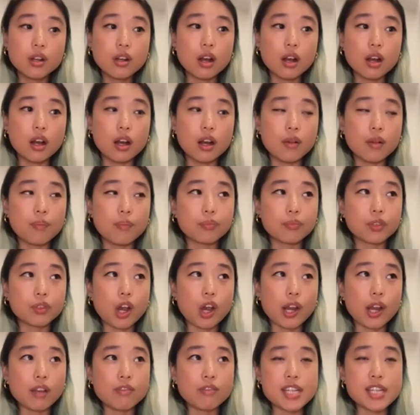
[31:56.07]
kind
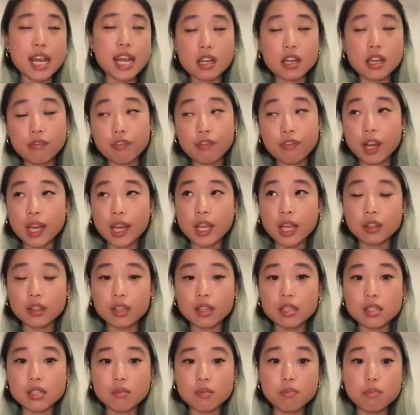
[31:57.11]
of deifying
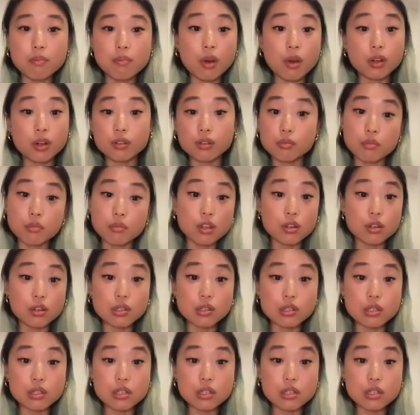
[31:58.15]
this model muse